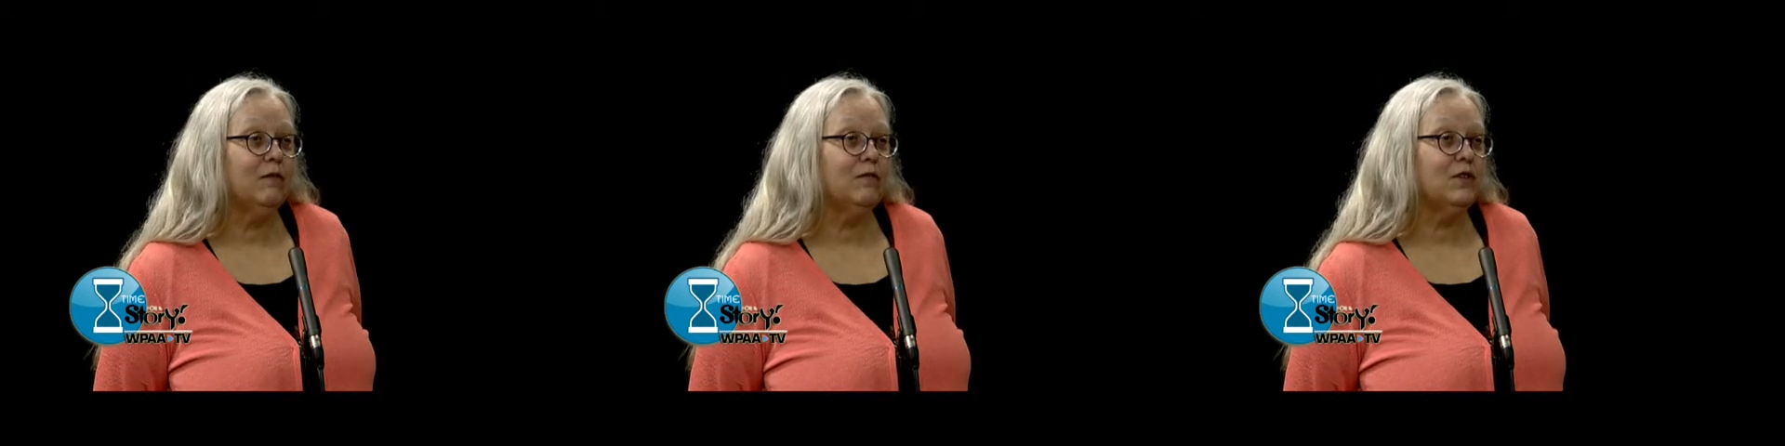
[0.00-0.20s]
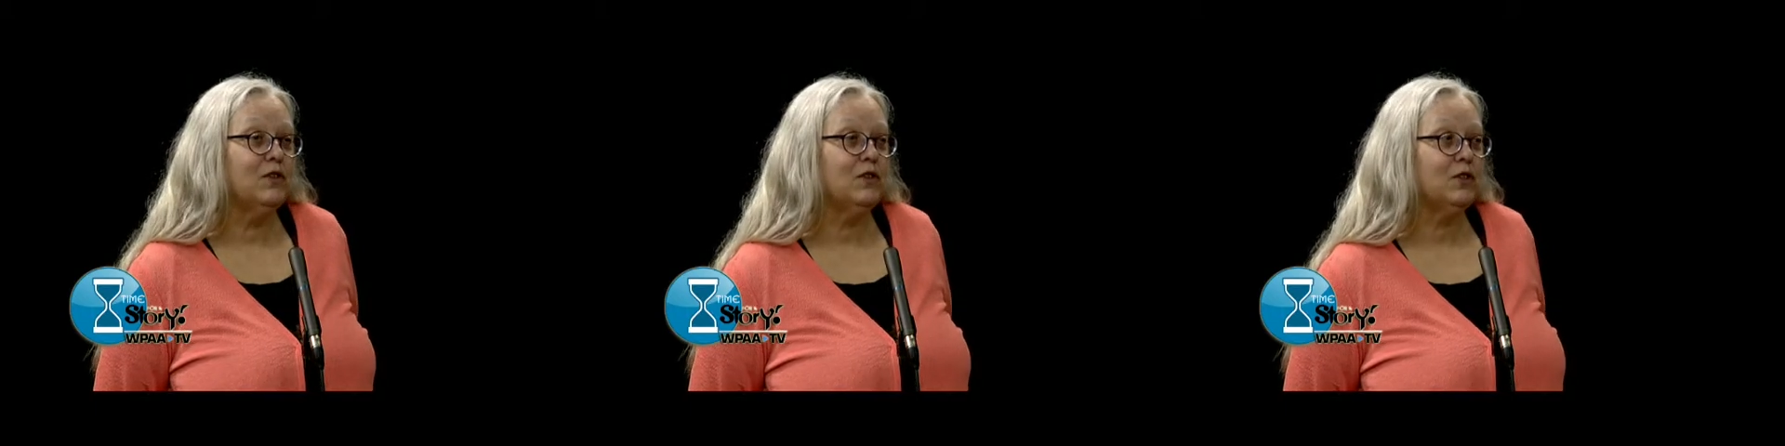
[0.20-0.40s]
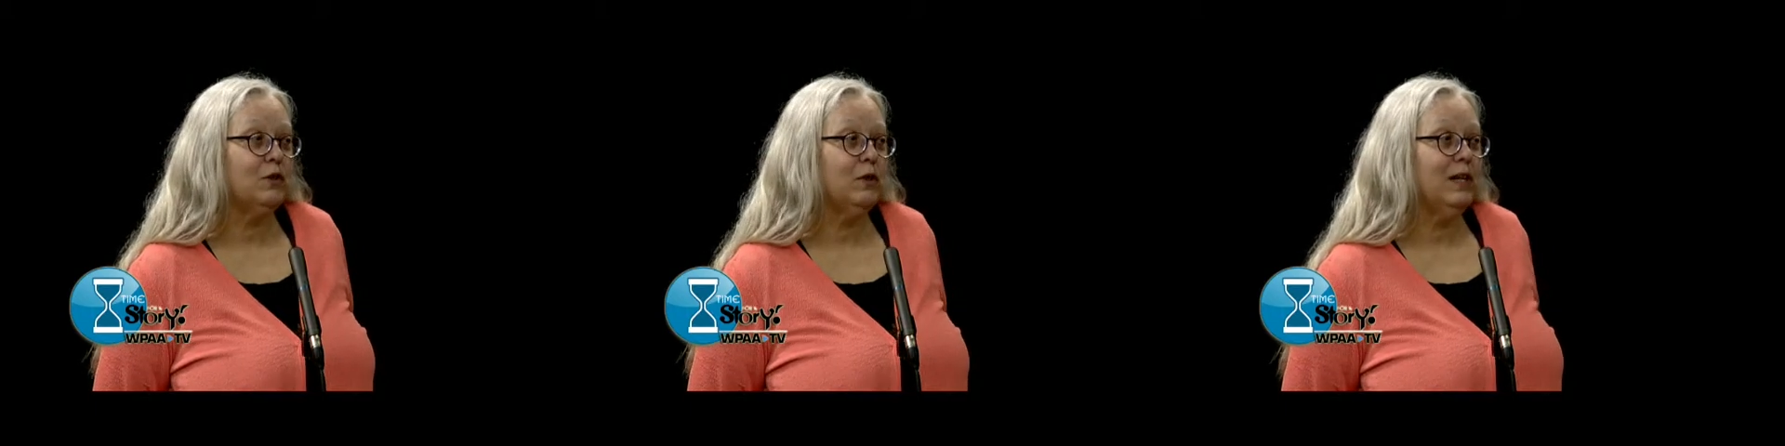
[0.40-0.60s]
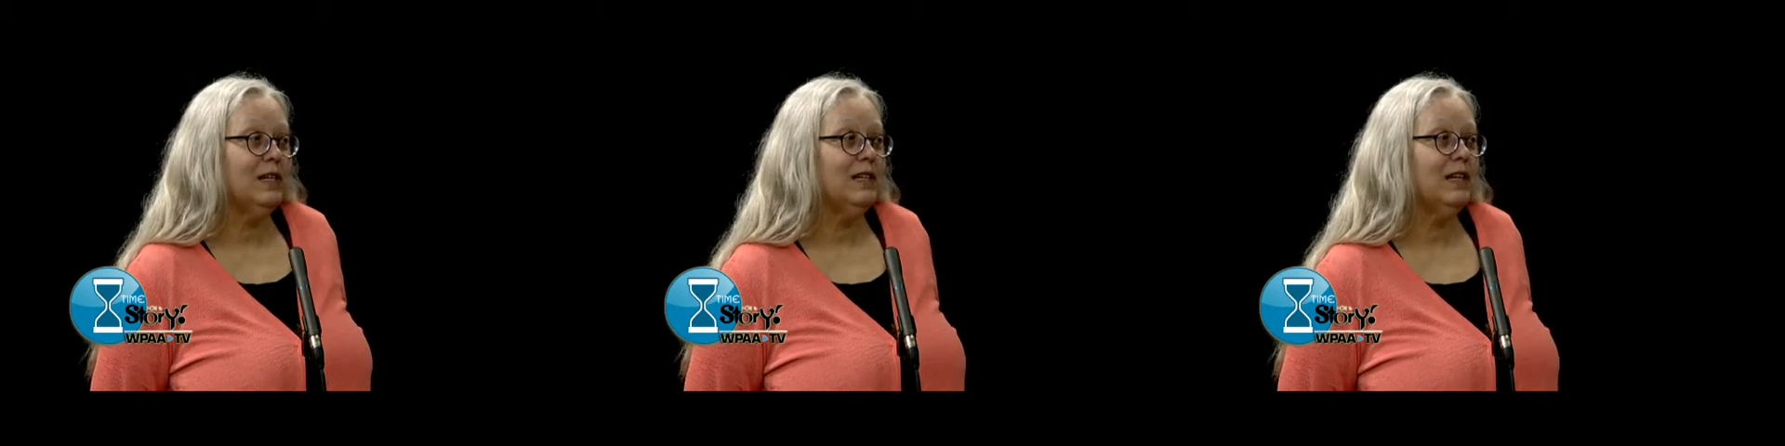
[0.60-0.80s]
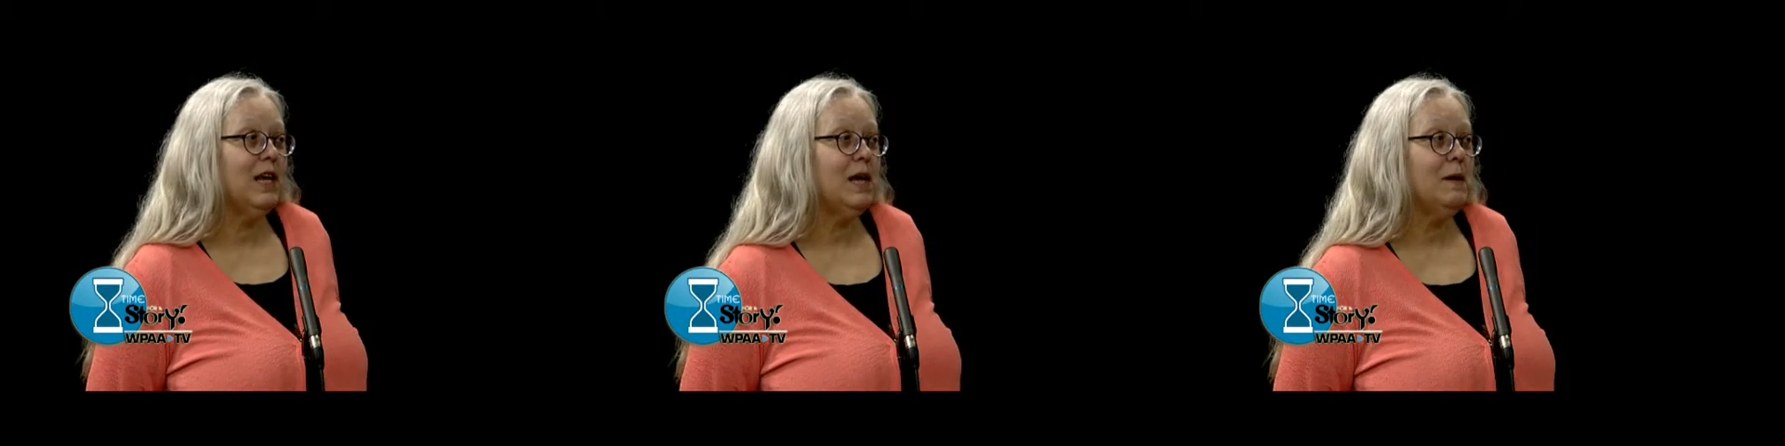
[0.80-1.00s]
a first story
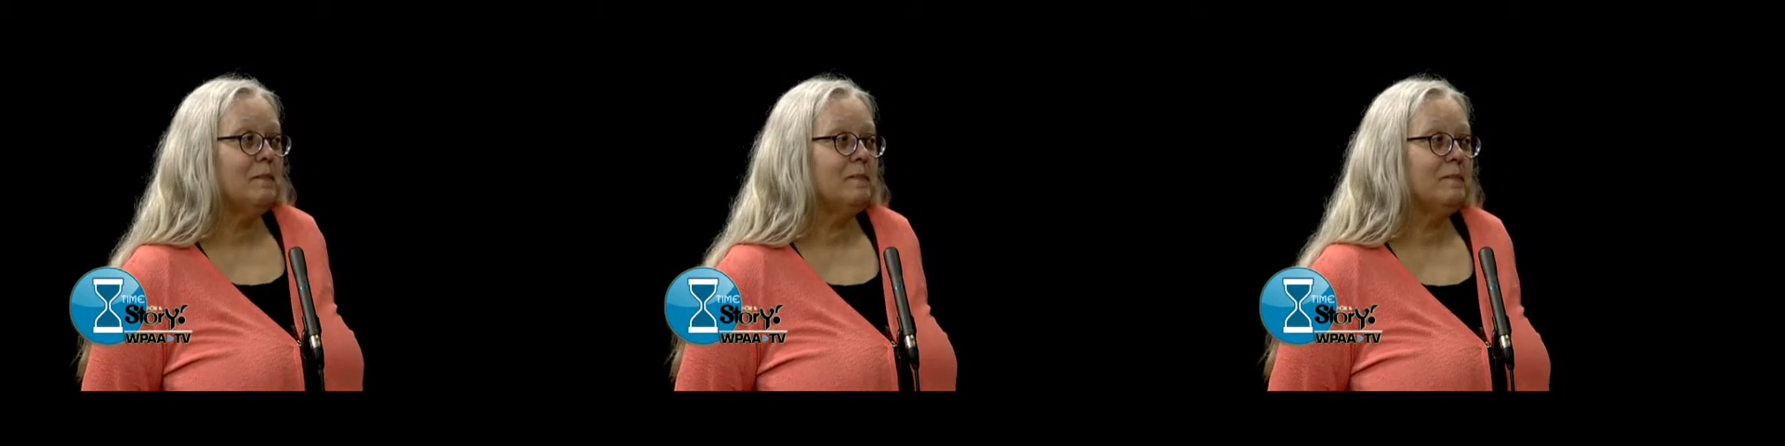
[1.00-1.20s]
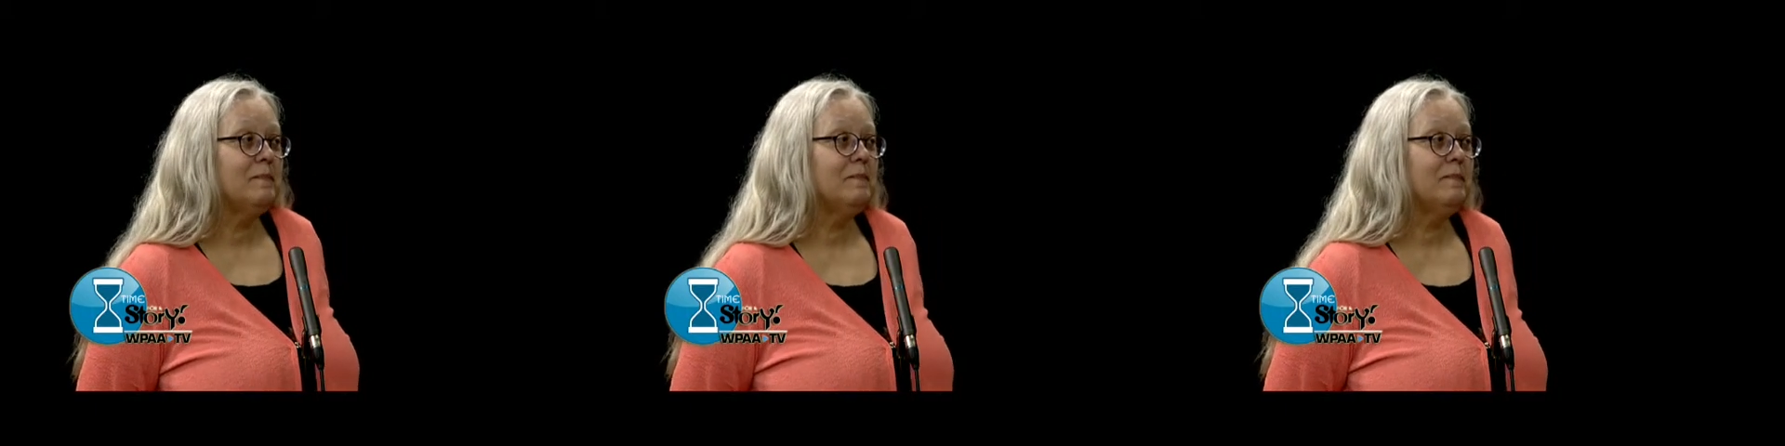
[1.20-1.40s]
tonight?